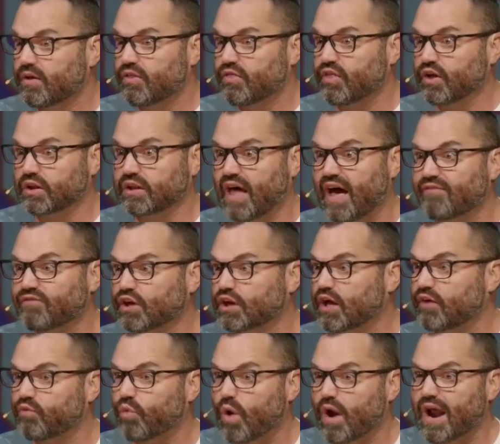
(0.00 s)
the level
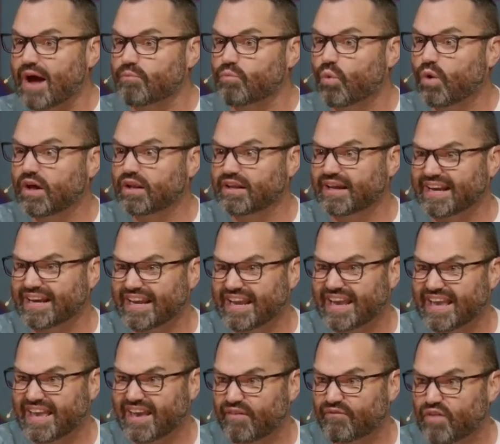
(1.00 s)
of what I'm willing to
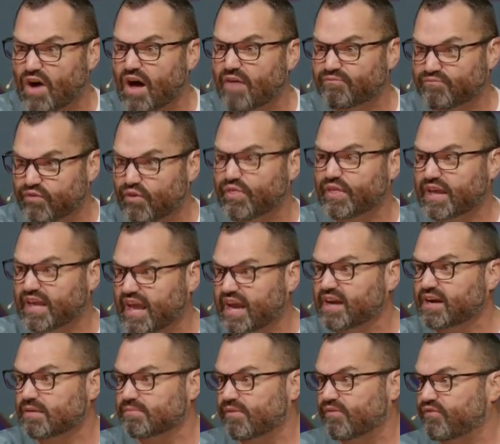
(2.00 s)
give up for the
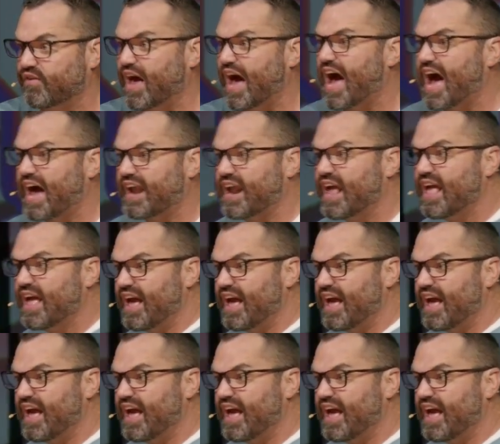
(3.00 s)
kingdom of God.